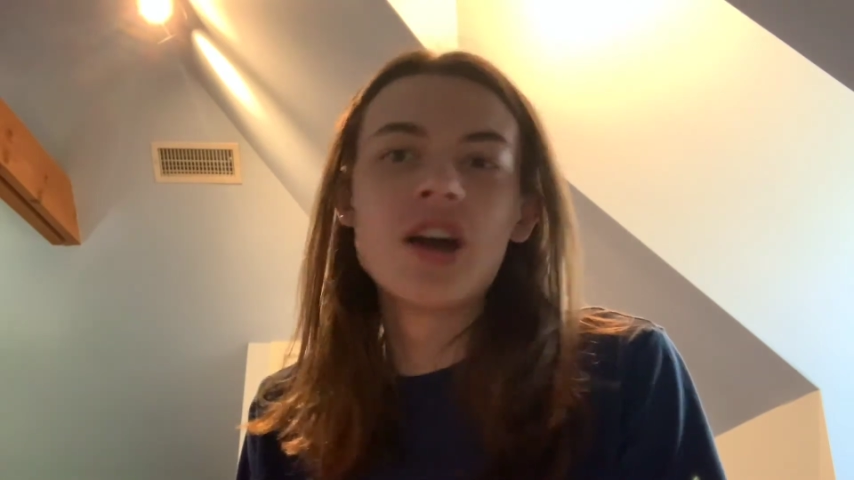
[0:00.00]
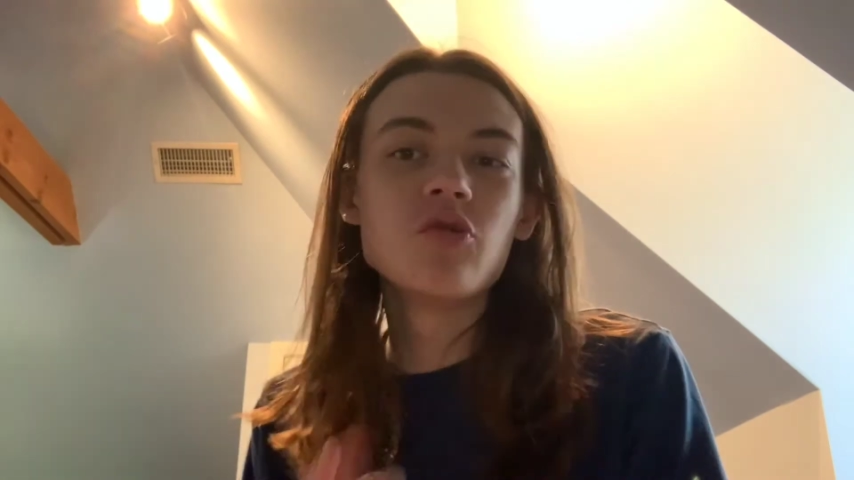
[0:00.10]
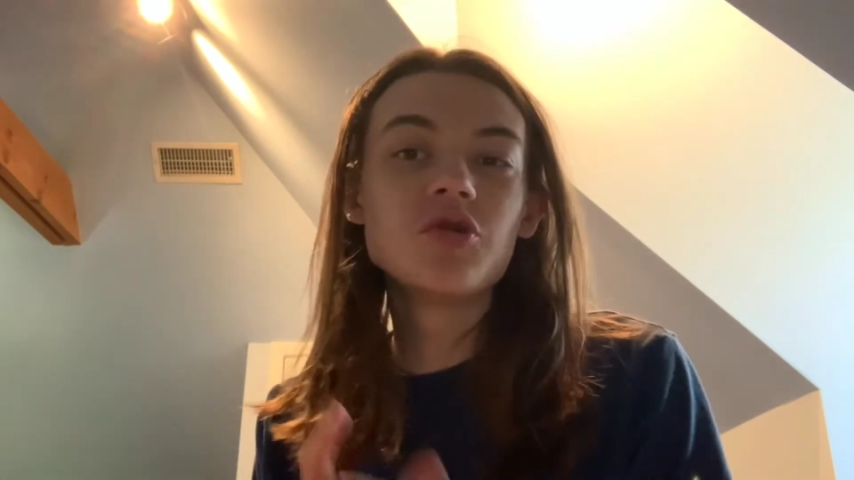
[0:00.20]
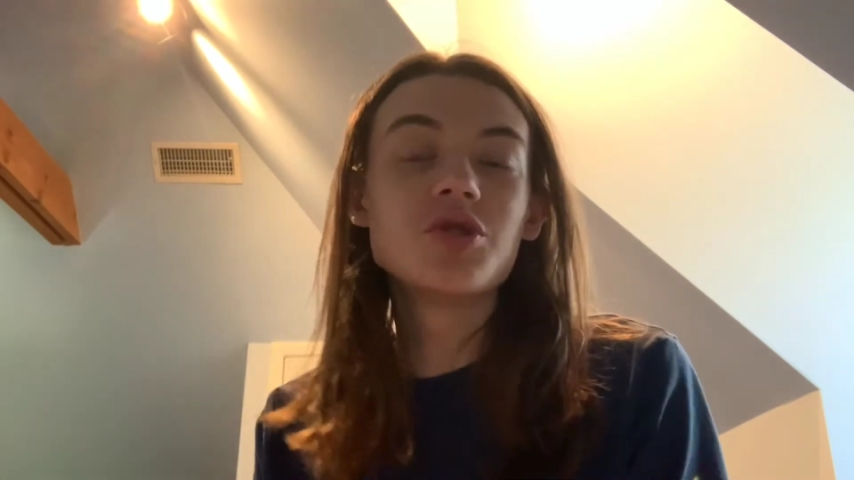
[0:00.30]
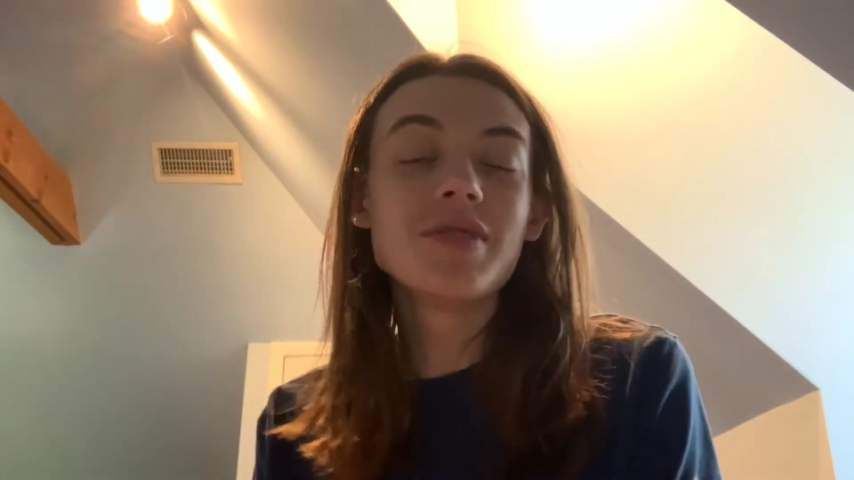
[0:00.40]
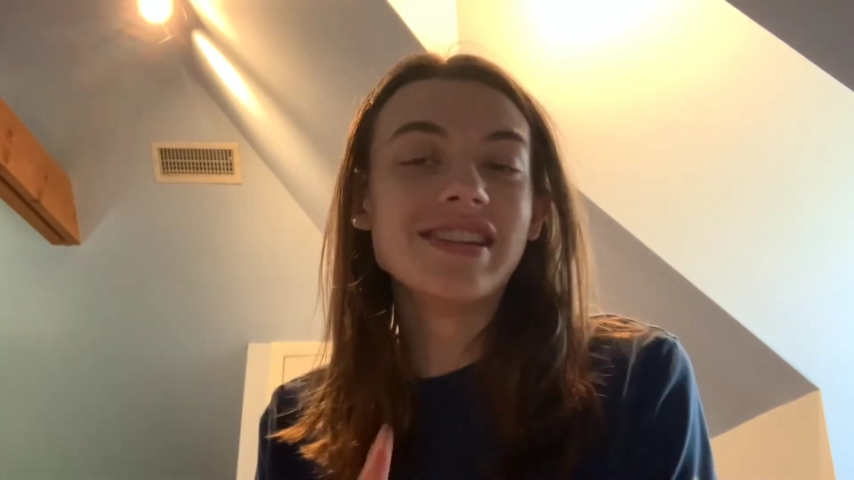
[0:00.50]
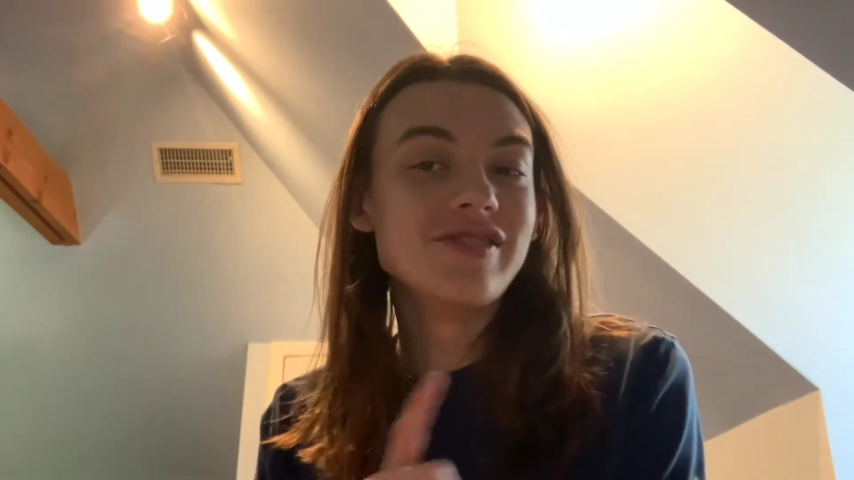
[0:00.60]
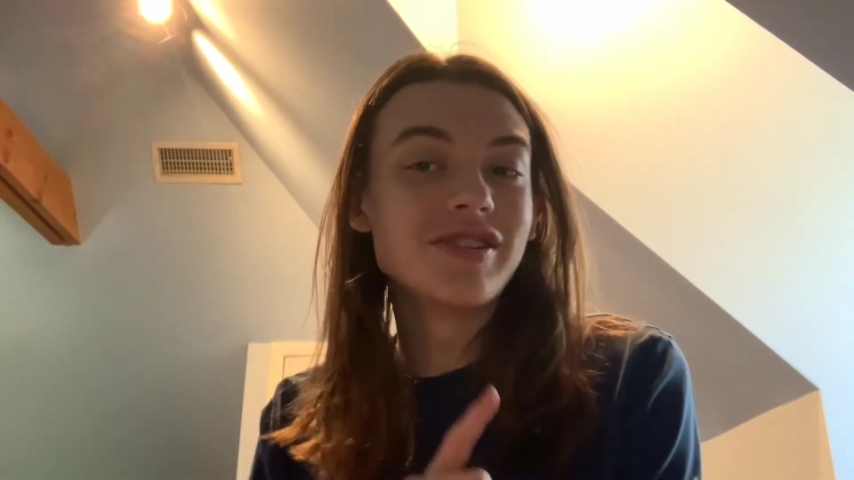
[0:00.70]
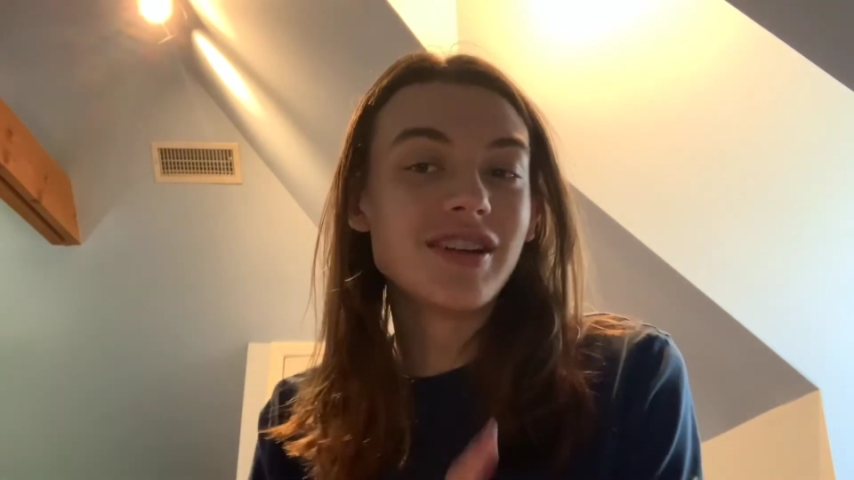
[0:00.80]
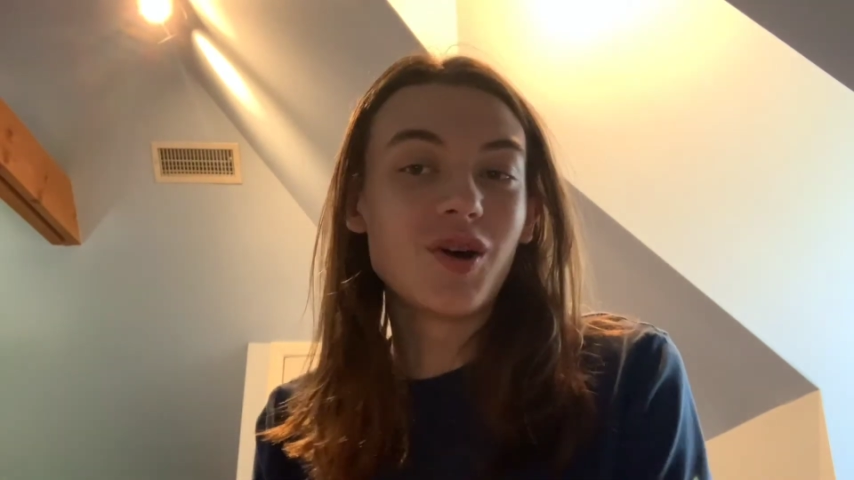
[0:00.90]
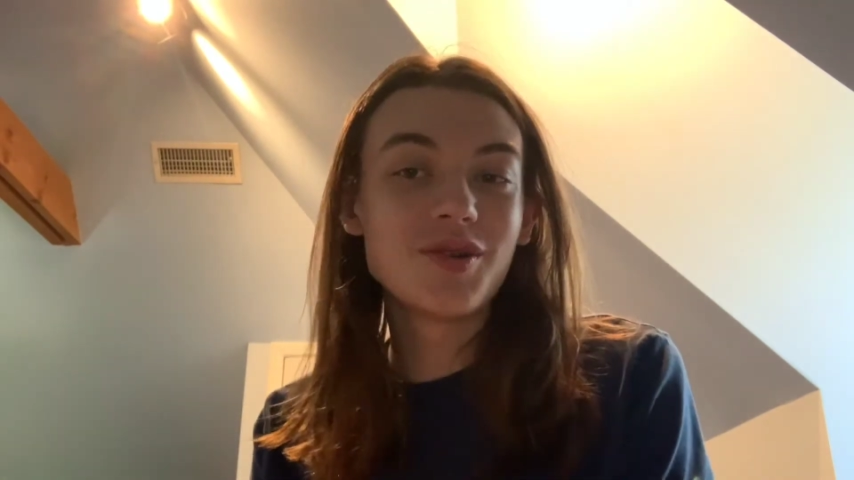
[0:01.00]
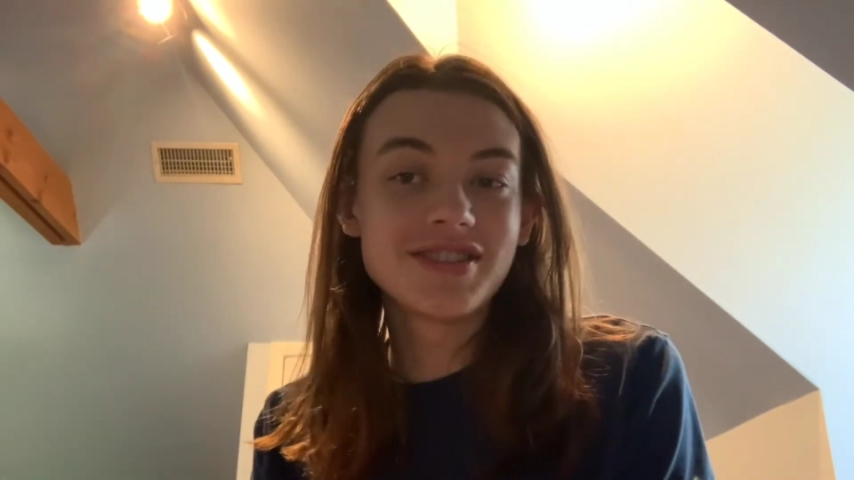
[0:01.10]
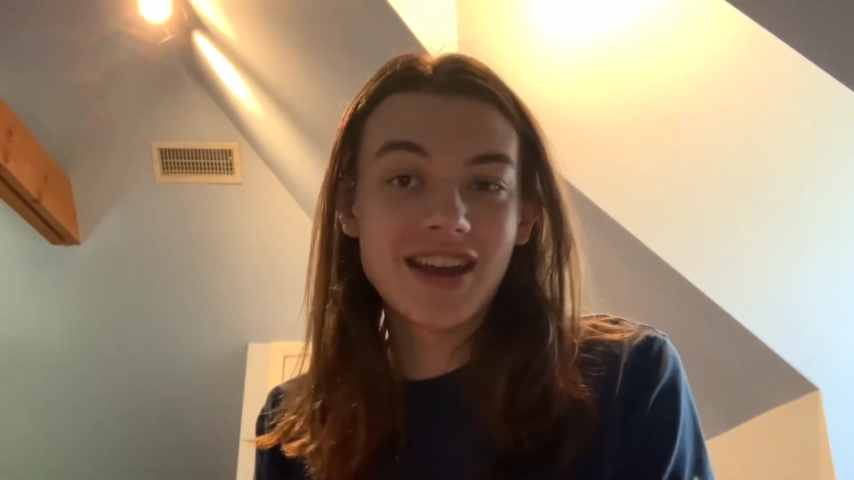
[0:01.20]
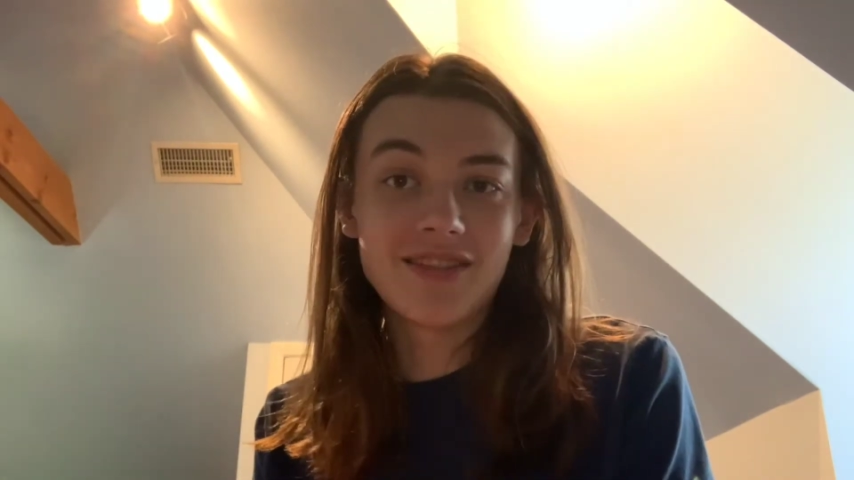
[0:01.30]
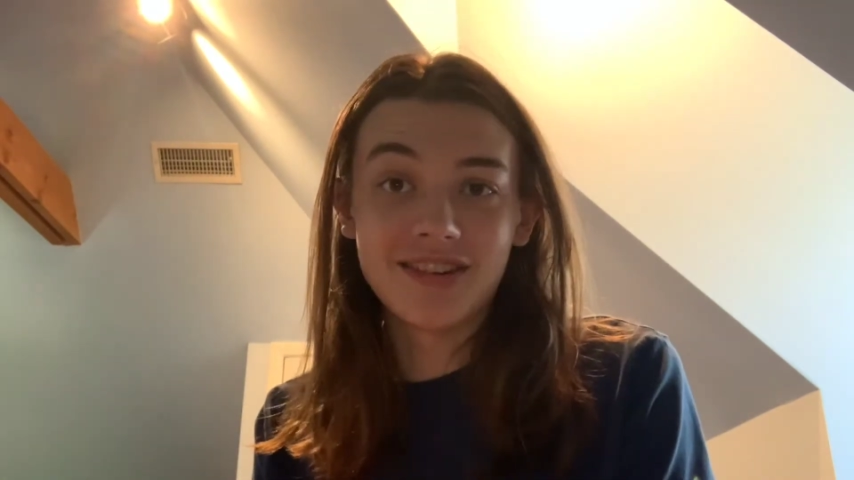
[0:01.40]
which means you can always
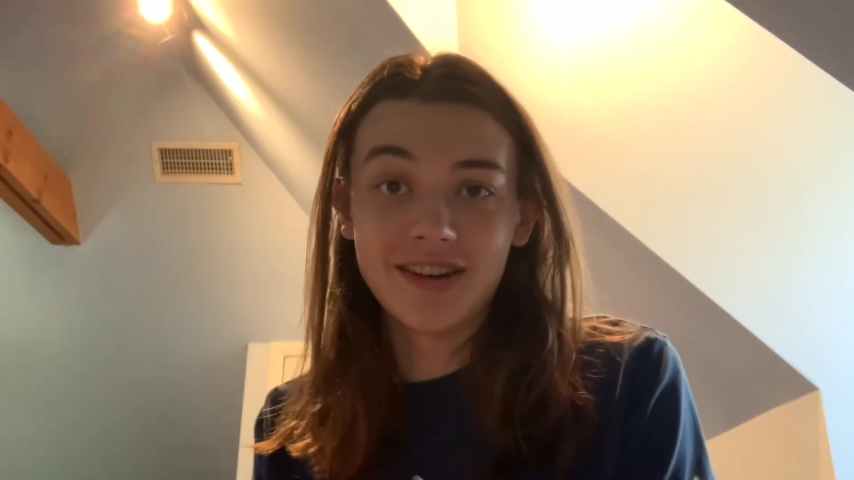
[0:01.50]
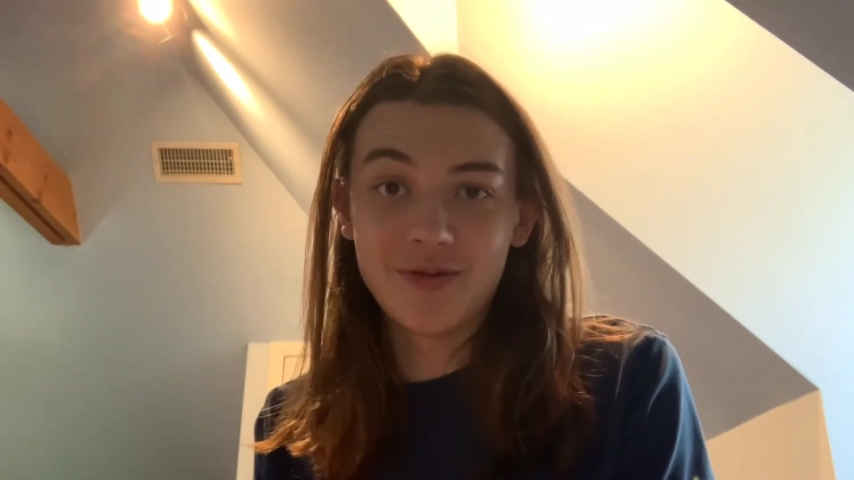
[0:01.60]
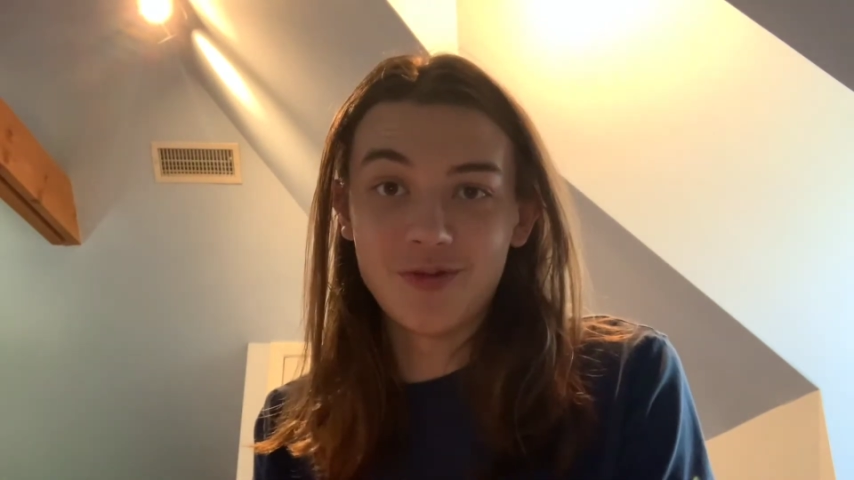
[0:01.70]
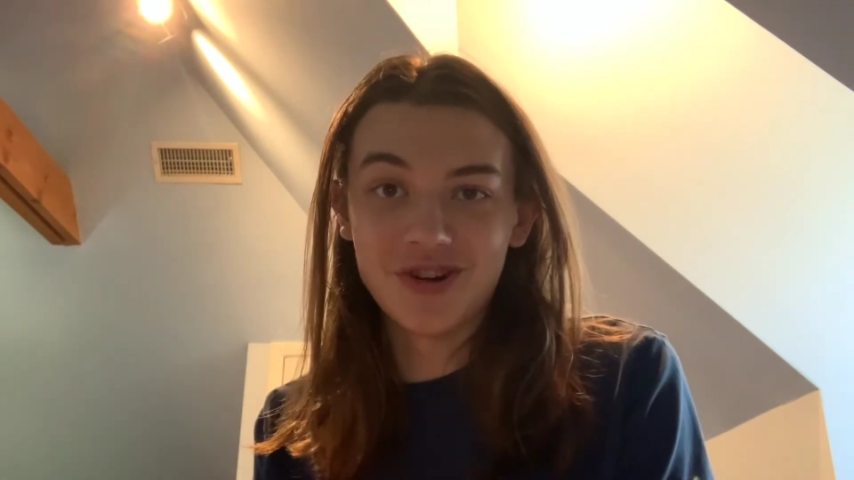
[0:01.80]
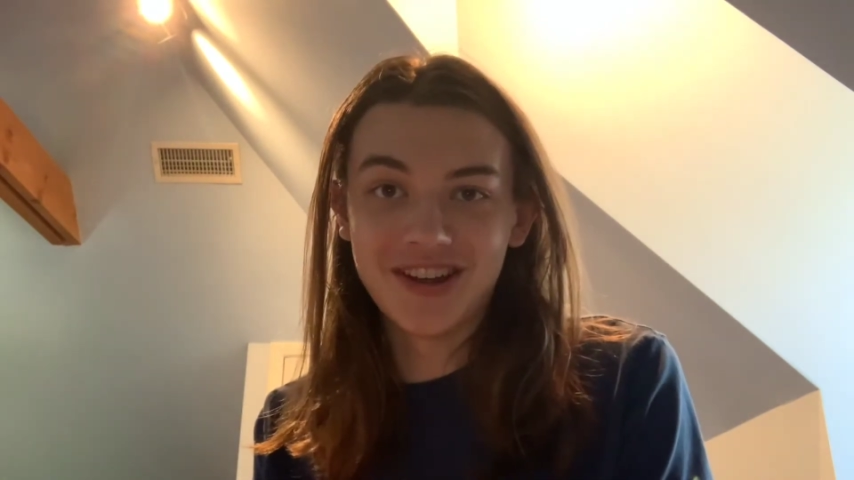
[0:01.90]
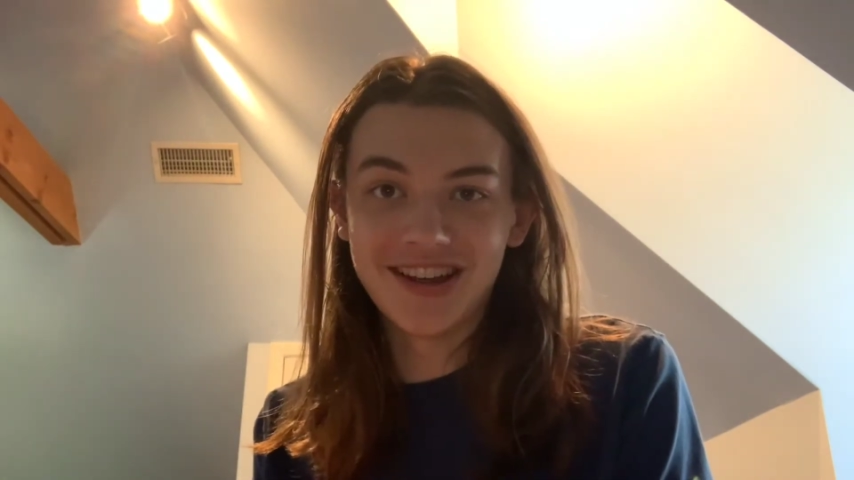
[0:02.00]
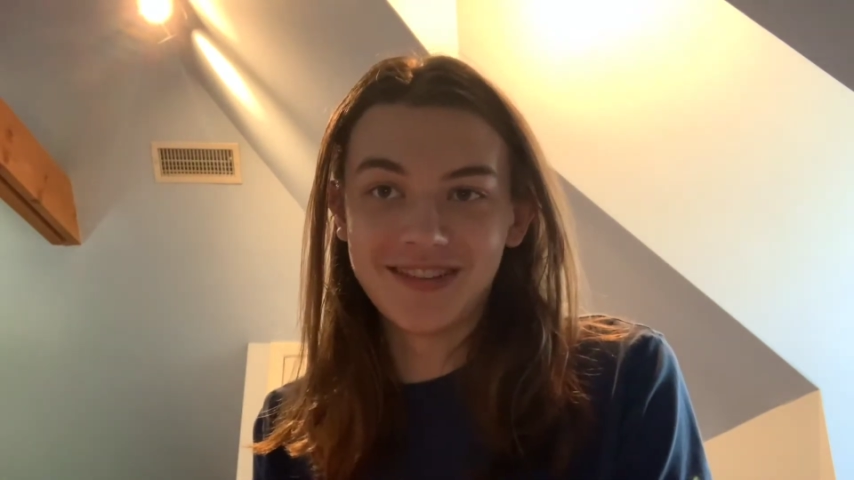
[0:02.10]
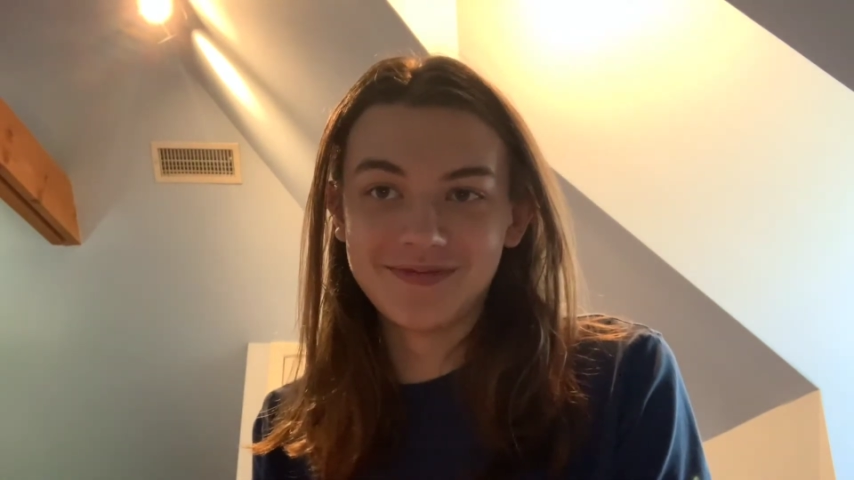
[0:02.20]
count on it working.